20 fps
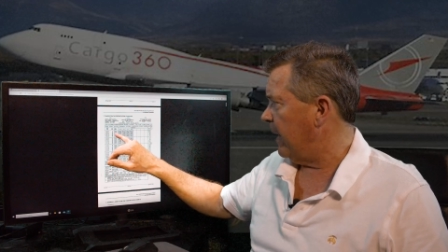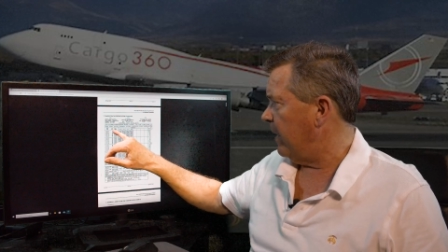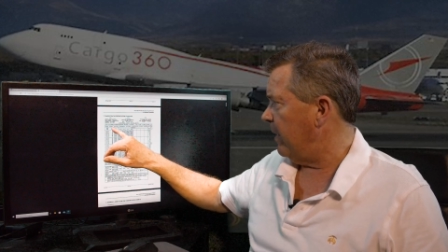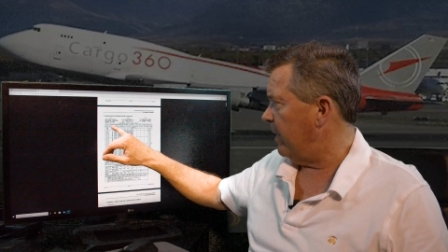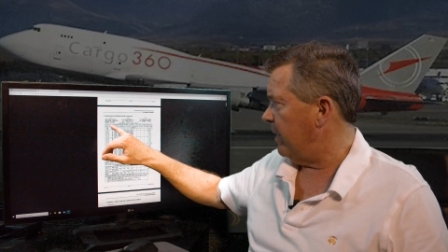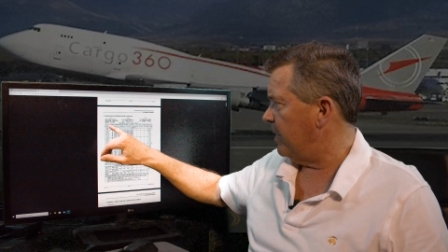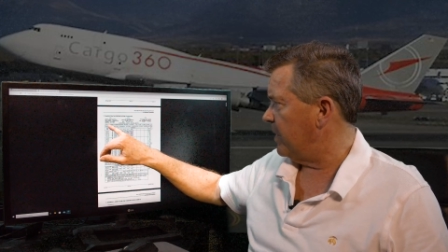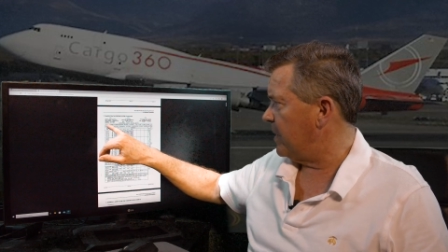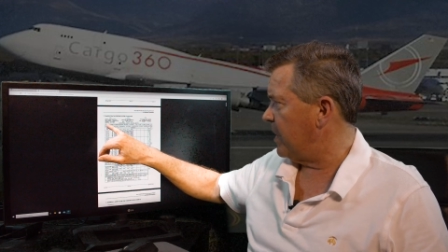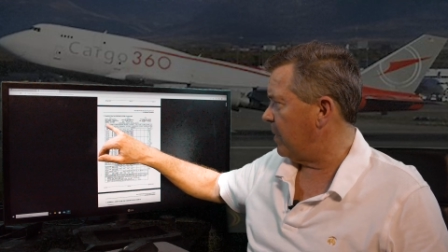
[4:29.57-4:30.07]

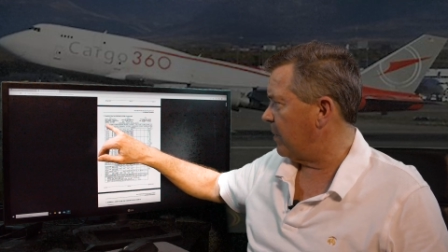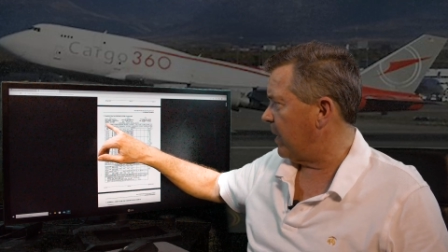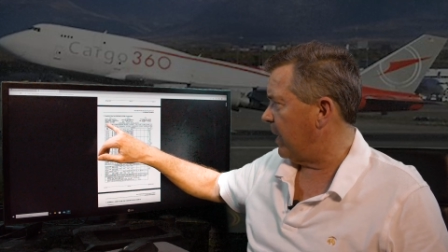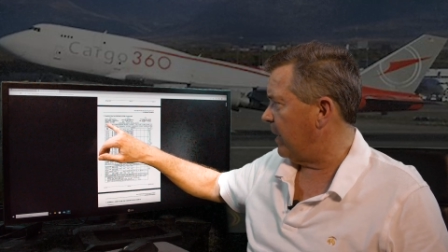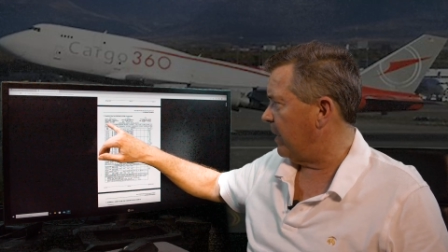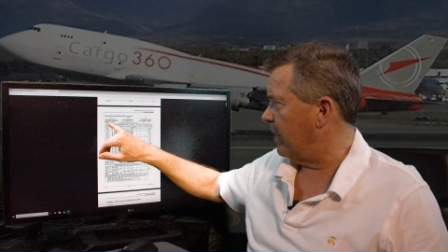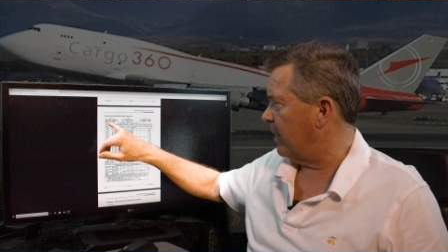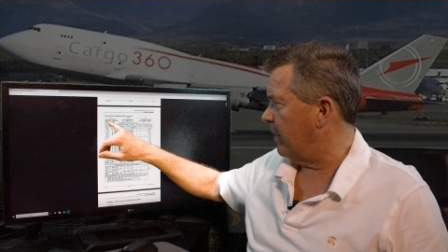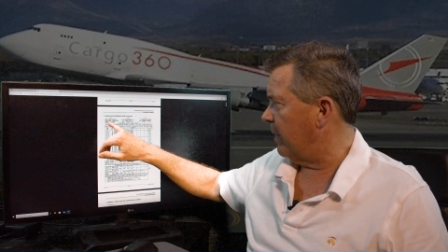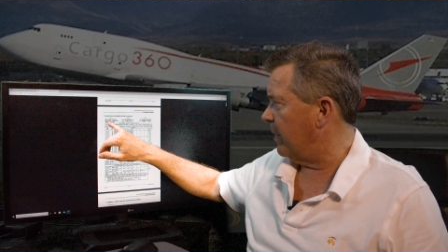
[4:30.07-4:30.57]
You can see right
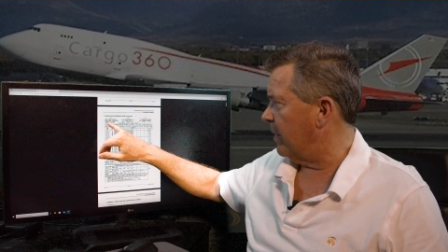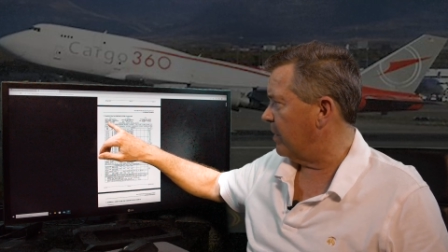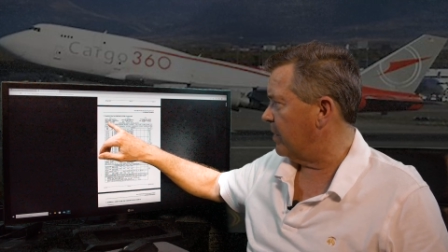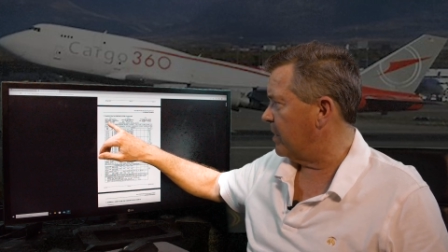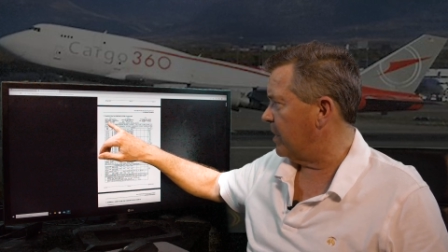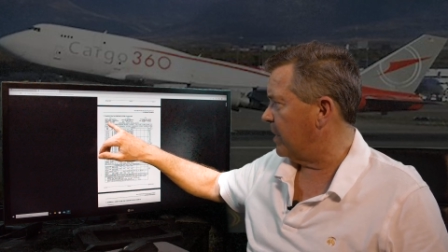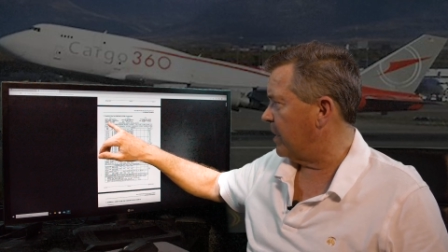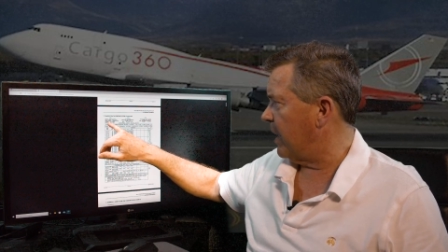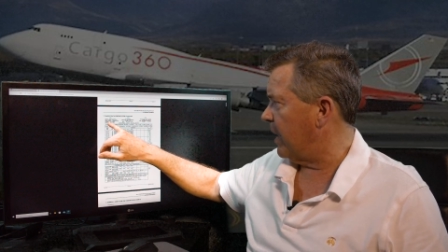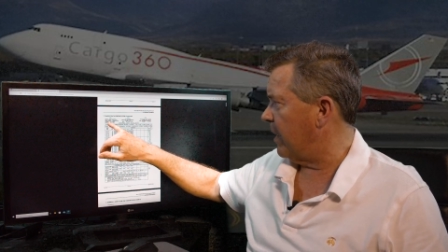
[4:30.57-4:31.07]
here, there's
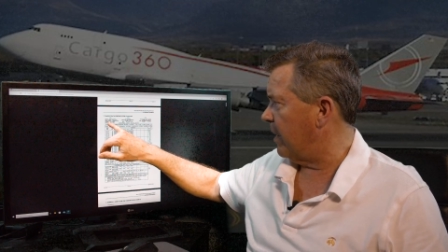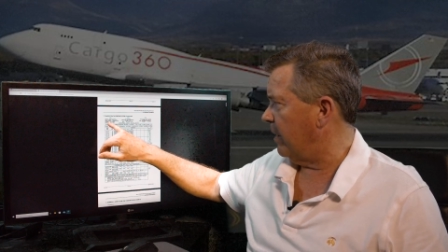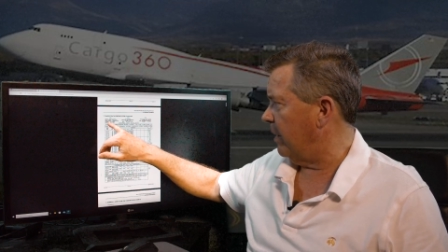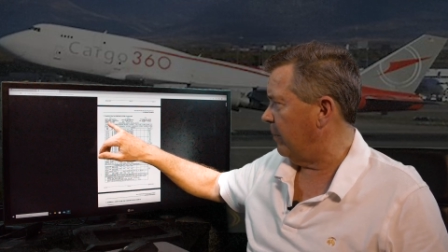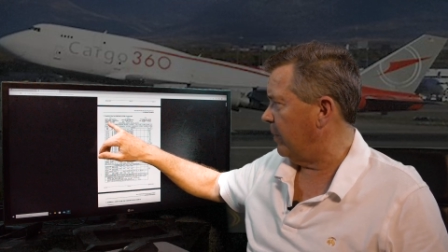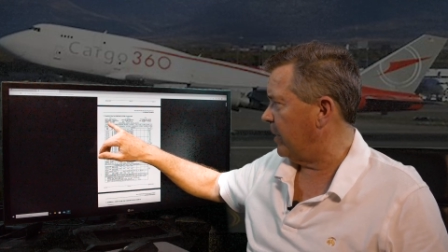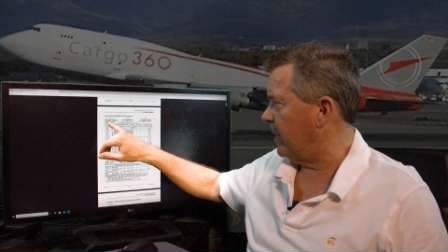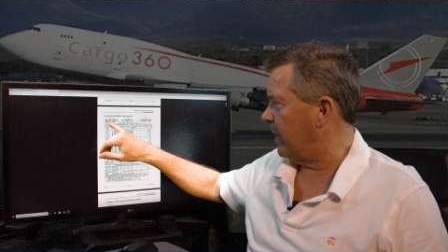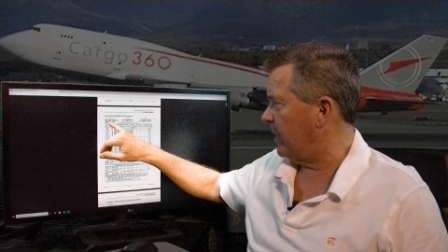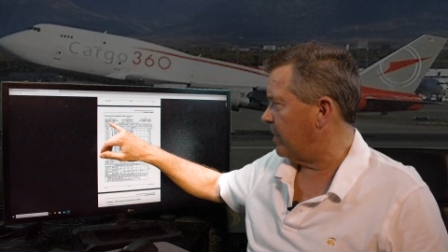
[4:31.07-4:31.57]
the tire
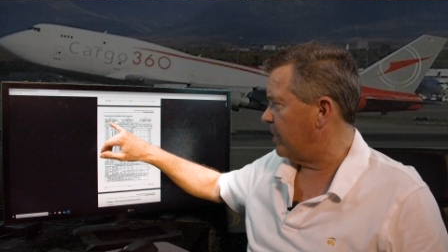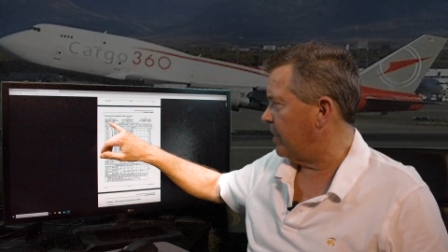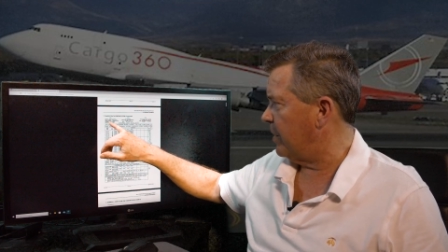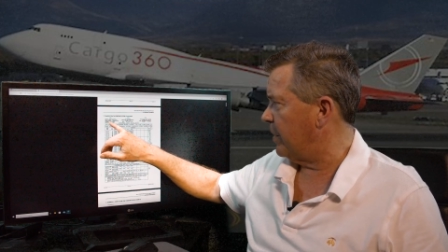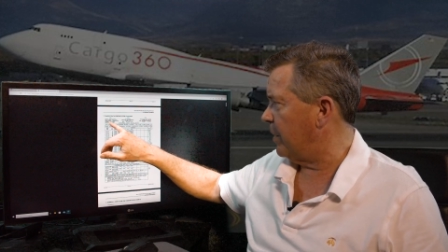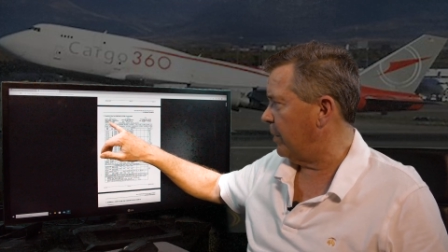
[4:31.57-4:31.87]
limitation,